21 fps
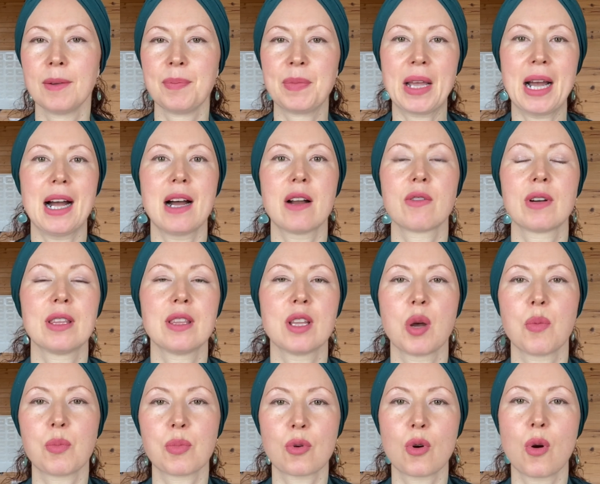are in
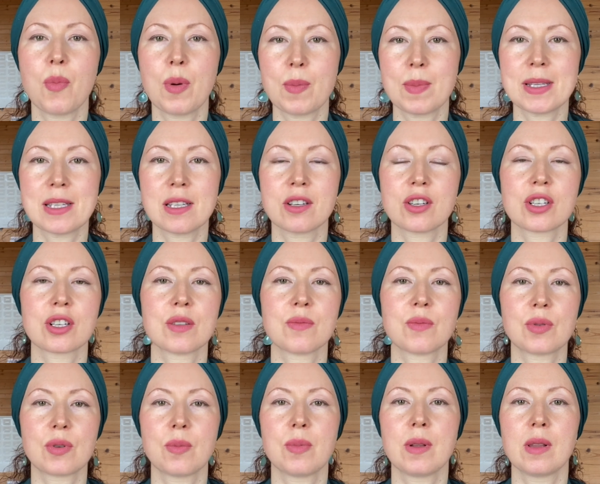their proper
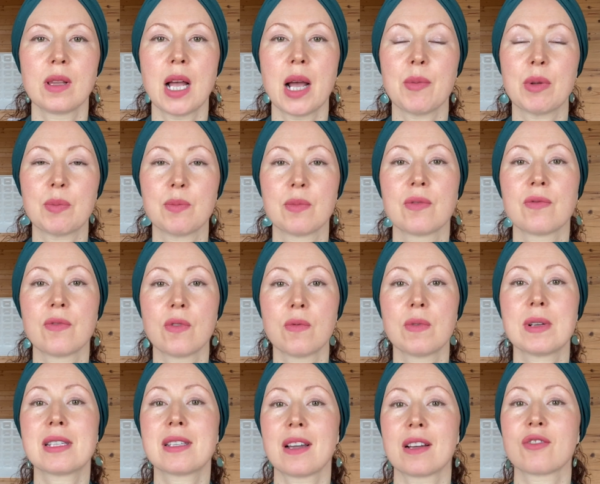position, proper alignment before
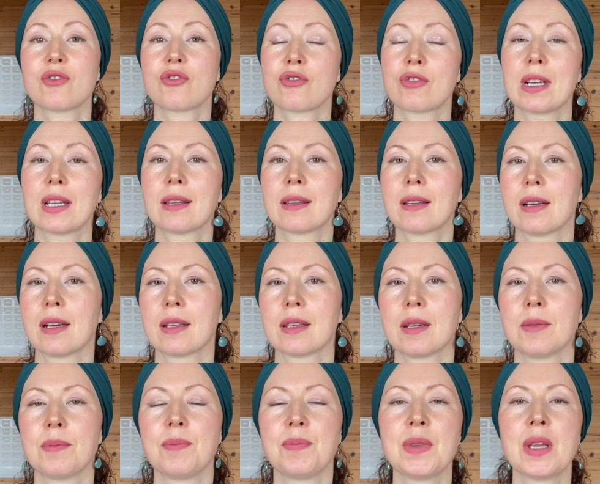we start strengthening
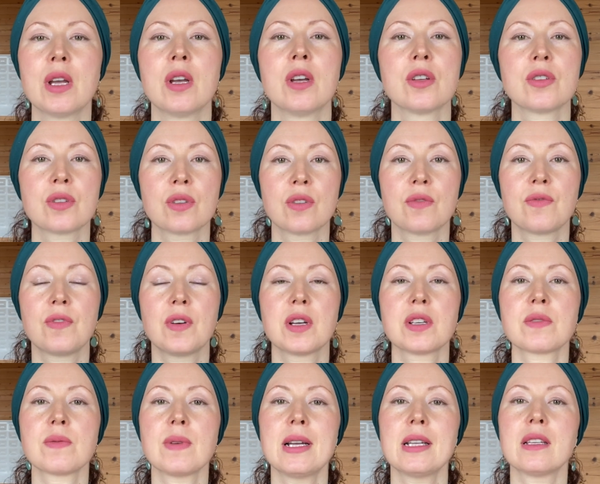them. So the
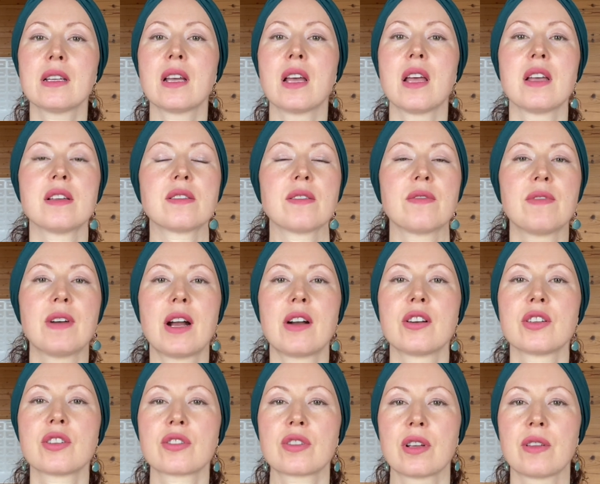first one is a
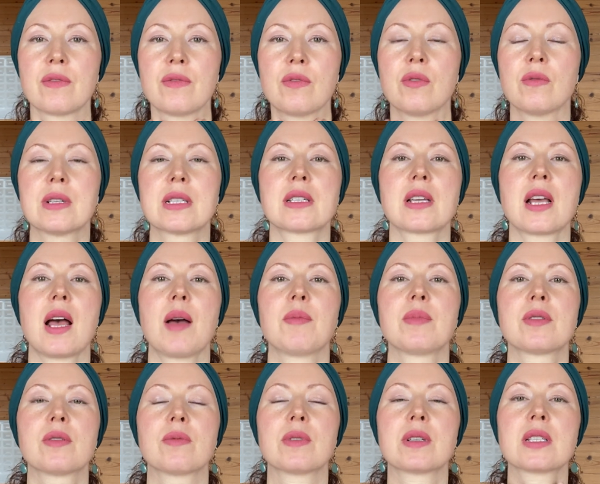very straightforward tap.
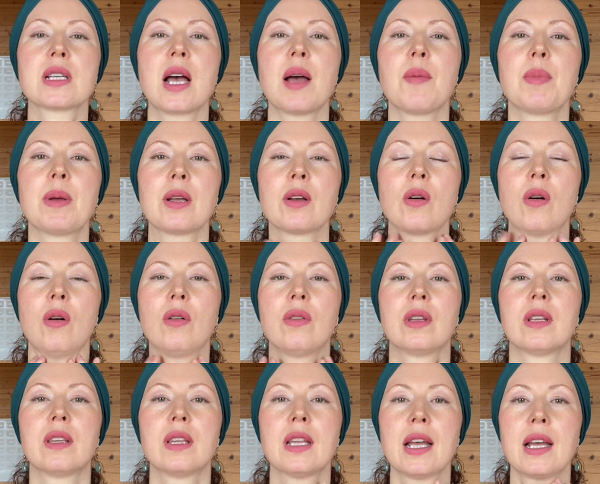So we're tapping on
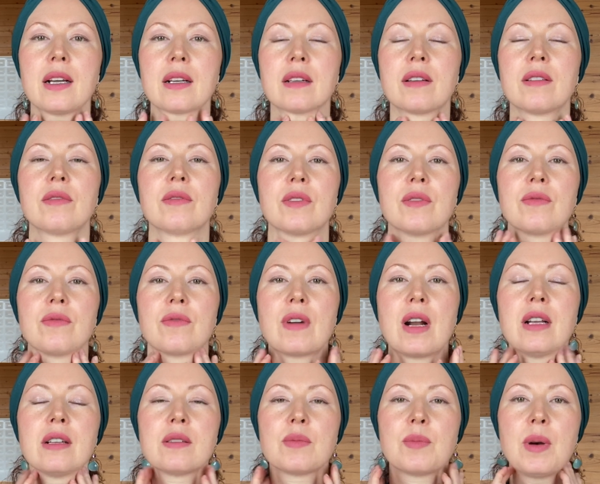the neck, the
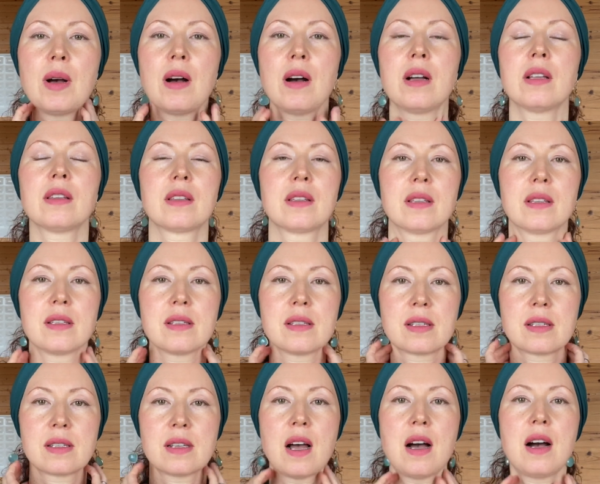front part, the
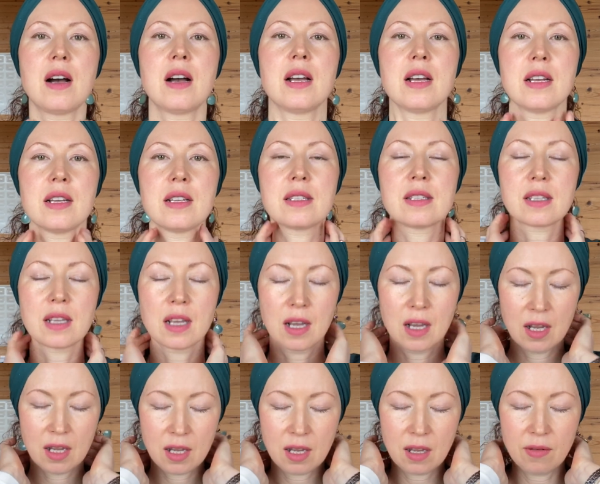sides,
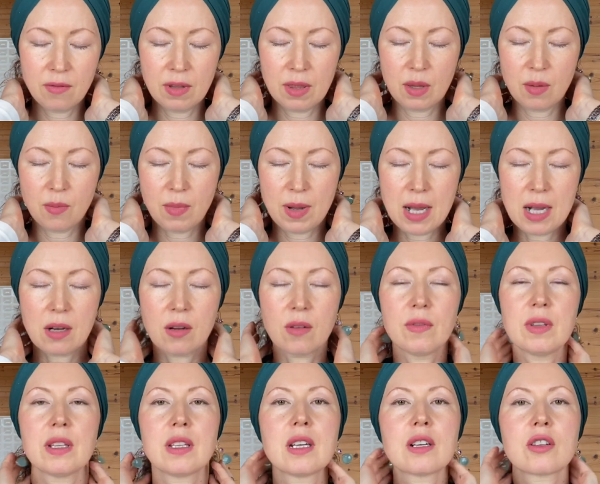even the back
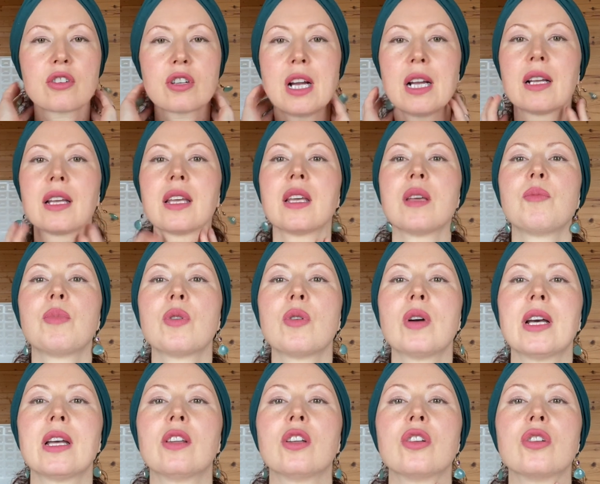of the neck. Try and keep your
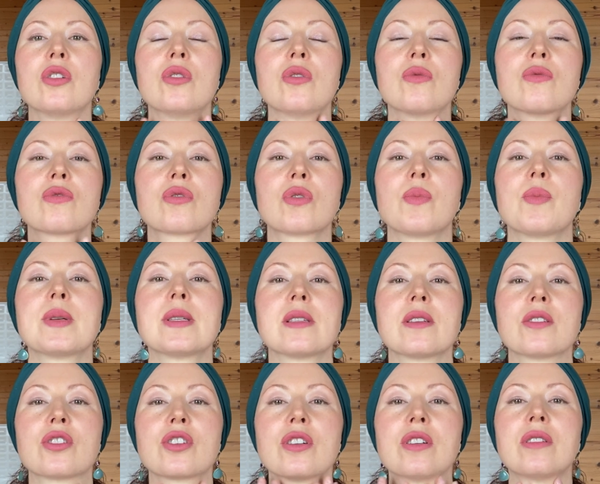head in neutral
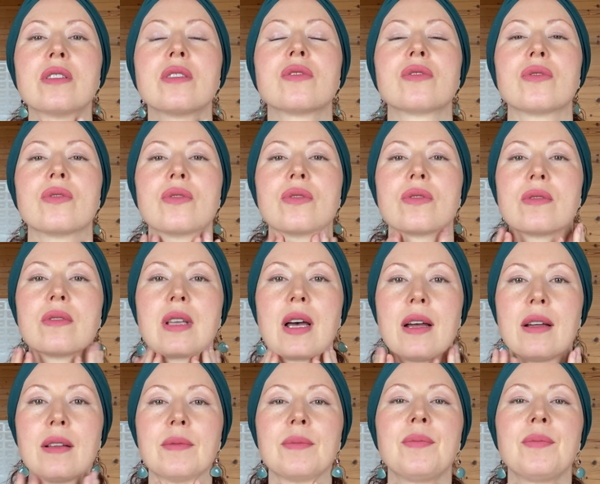position as you do that.